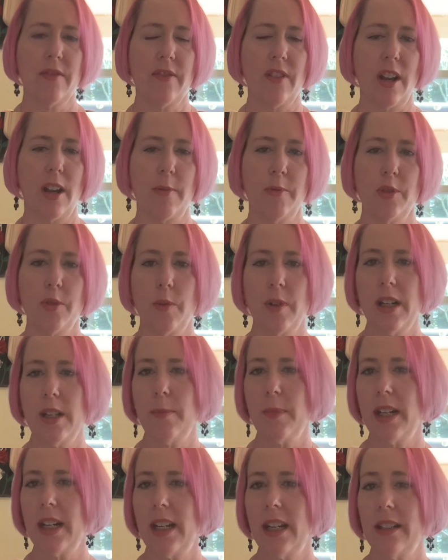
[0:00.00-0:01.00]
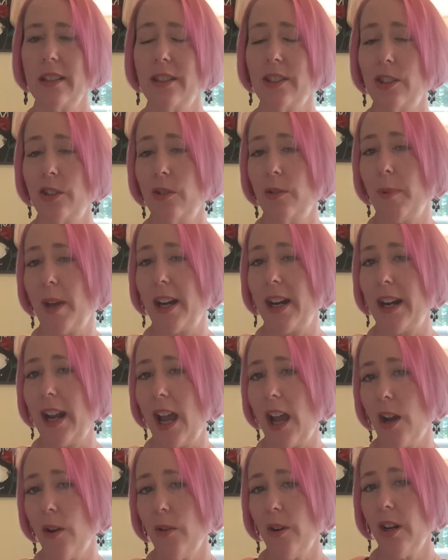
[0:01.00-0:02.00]
from 20 minutes to about an
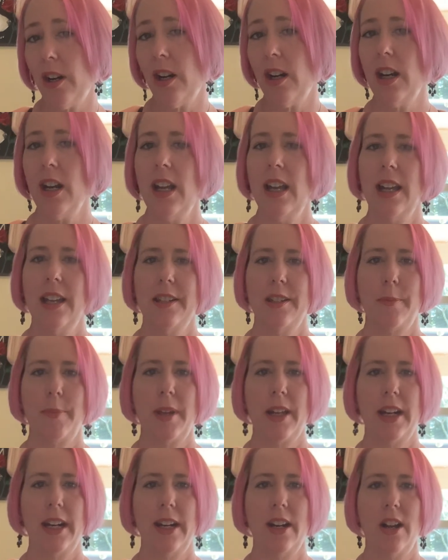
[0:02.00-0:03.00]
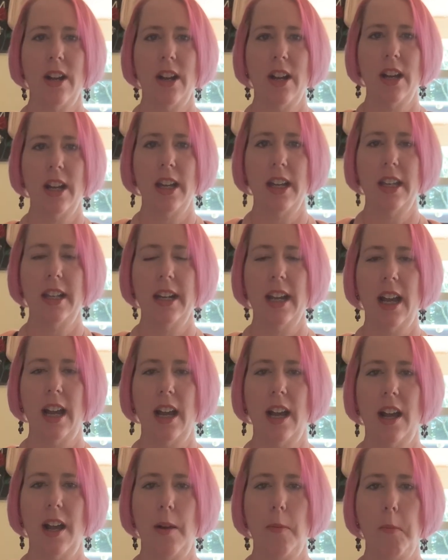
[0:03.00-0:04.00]
hour, depending
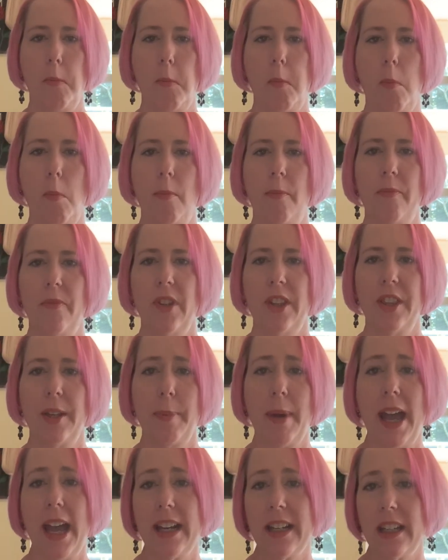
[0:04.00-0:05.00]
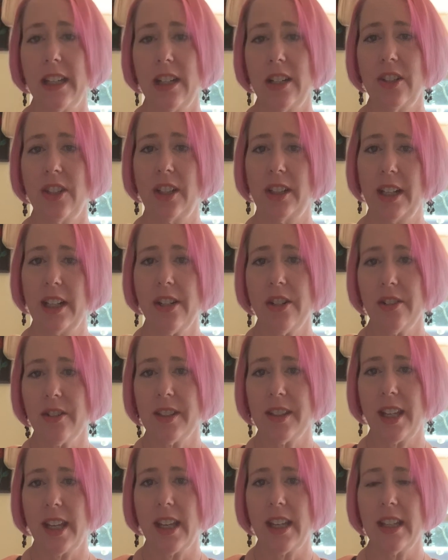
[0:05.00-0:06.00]
on the package the lender
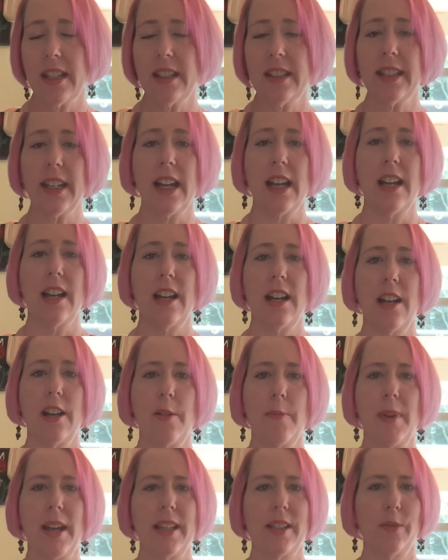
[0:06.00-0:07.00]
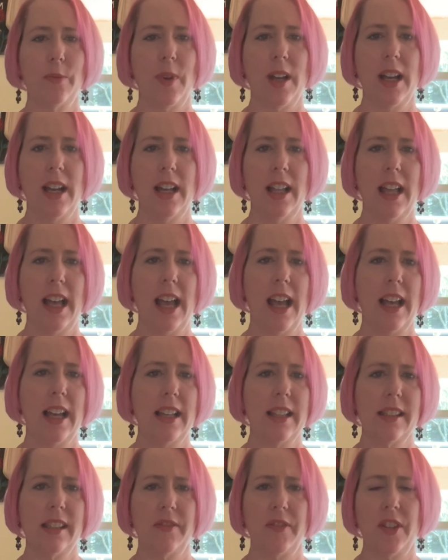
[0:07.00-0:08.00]
sent, as well
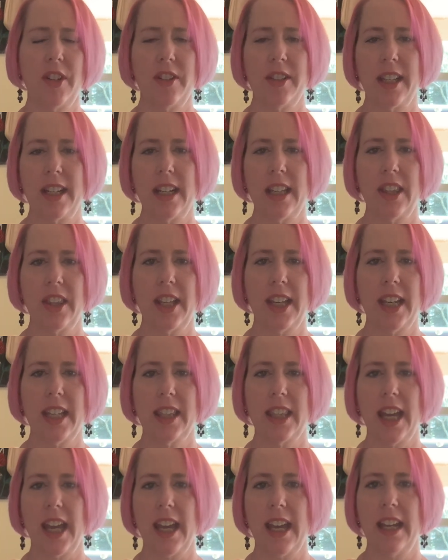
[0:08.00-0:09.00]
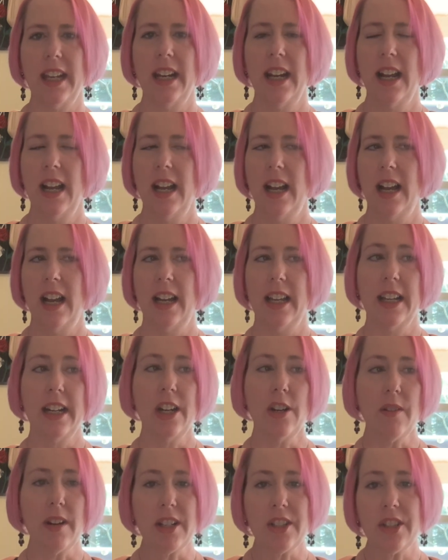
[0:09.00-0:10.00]
as if there's anything that, any
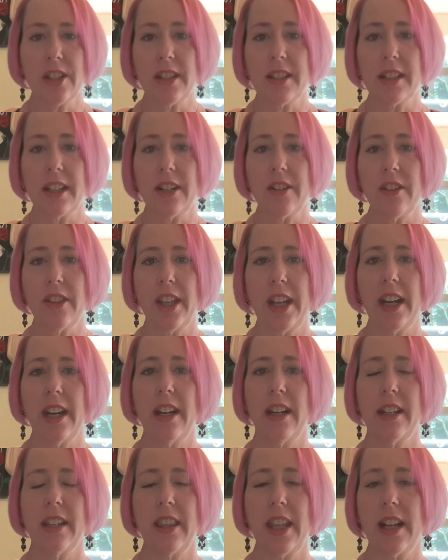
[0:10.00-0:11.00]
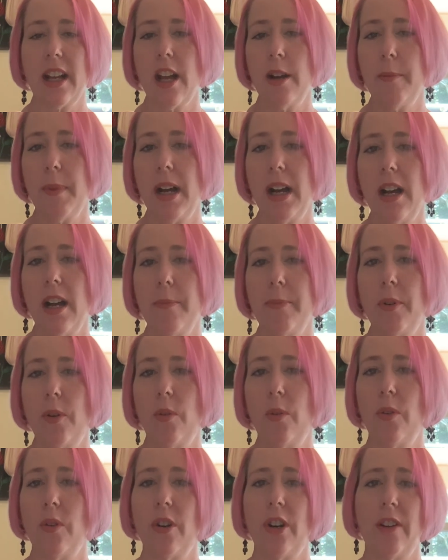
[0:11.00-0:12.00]
questions that are there that come up,
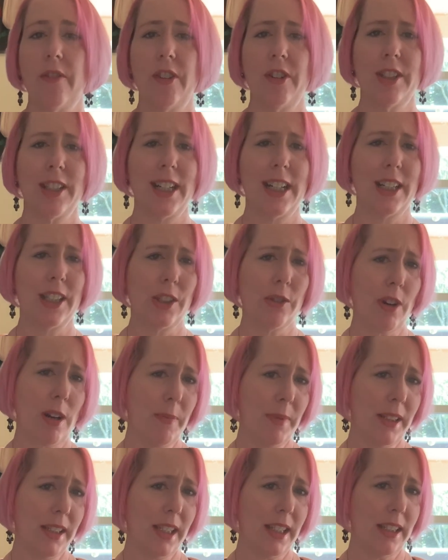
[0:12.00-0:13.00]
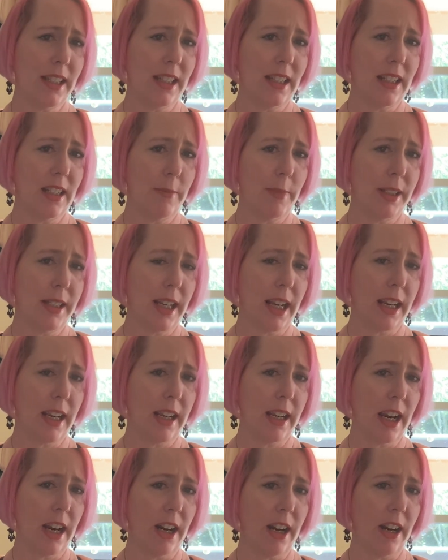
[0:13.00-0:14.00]
or if there's any discrepancies that need to be taken
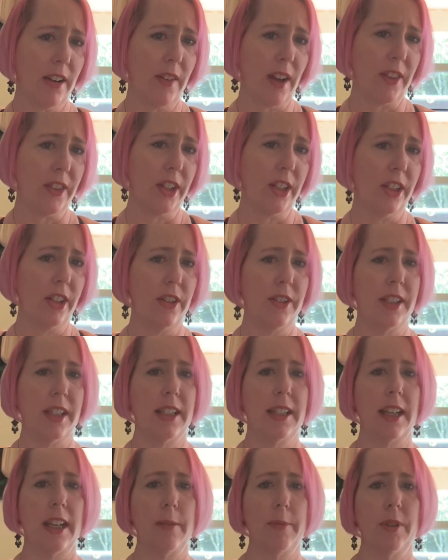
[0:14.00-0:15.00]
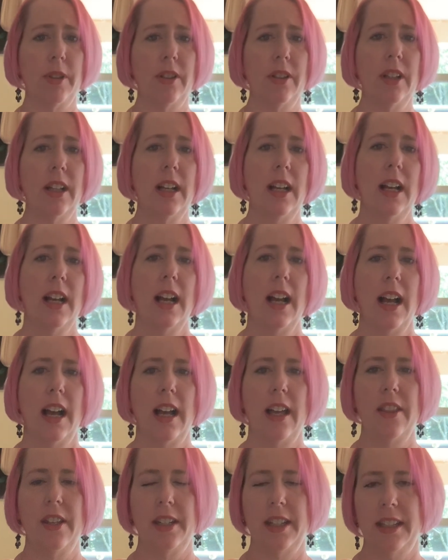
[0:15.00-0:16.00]
care of at the closing table
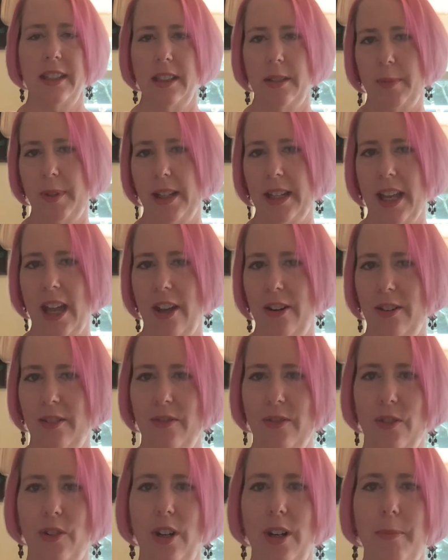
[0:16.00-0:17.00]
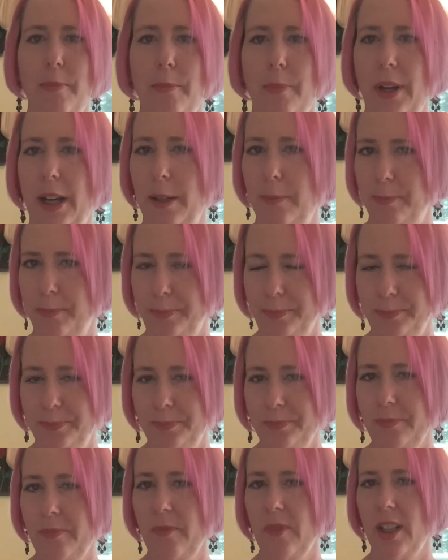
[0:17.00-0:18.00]
that needs to be accounted for. But
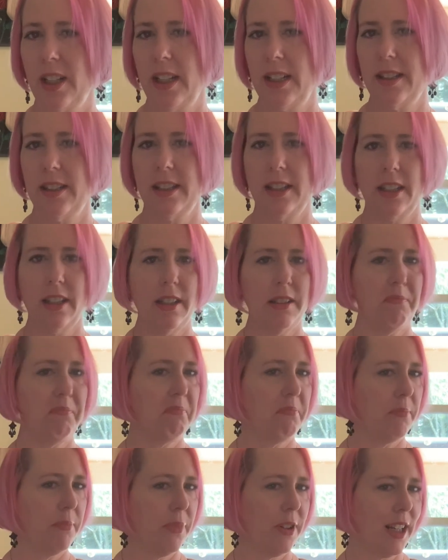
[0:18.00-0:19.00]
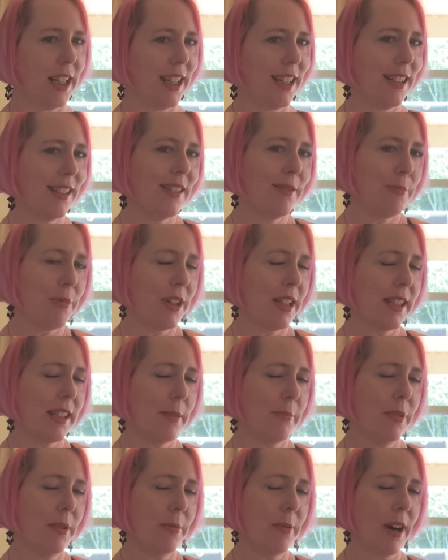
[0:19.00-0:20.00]
it's still pretty
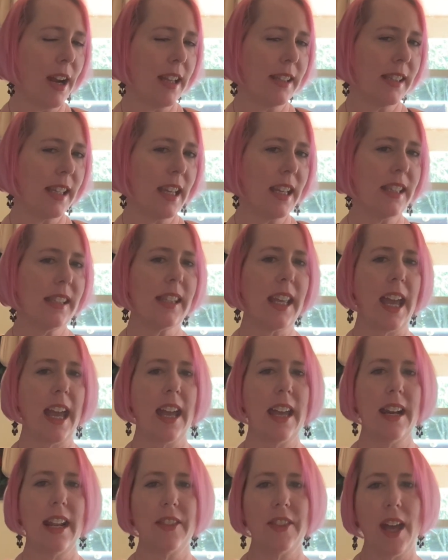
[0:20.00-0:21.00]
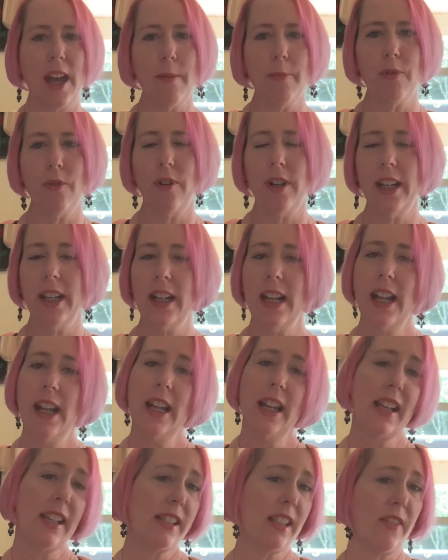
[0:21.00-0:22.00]
simple process, and at that point,
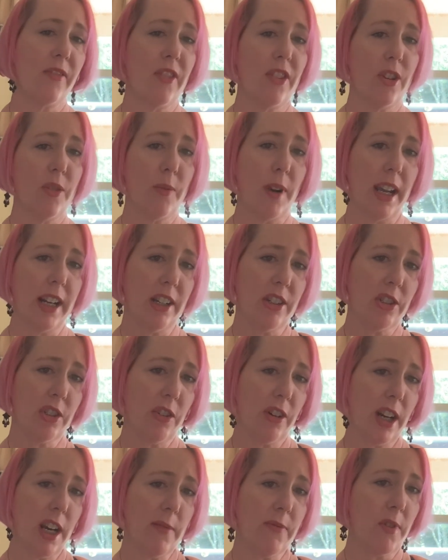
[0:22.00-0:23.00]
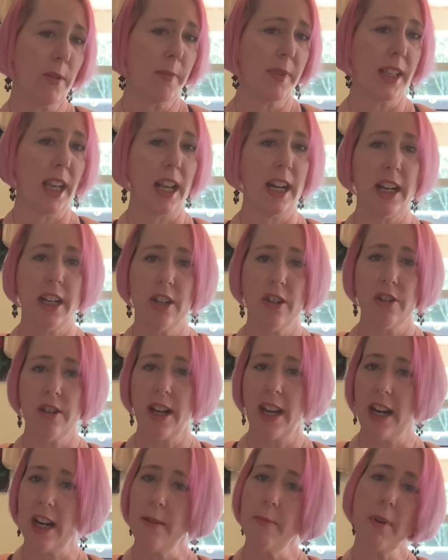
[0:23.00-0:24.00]
except for the writer's cramp from signing your
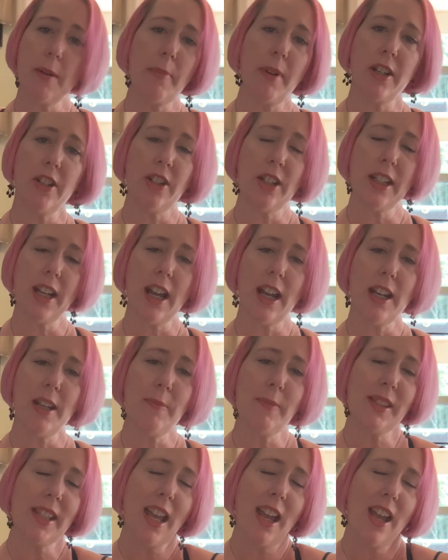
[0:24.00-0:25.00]
name a bunch of times,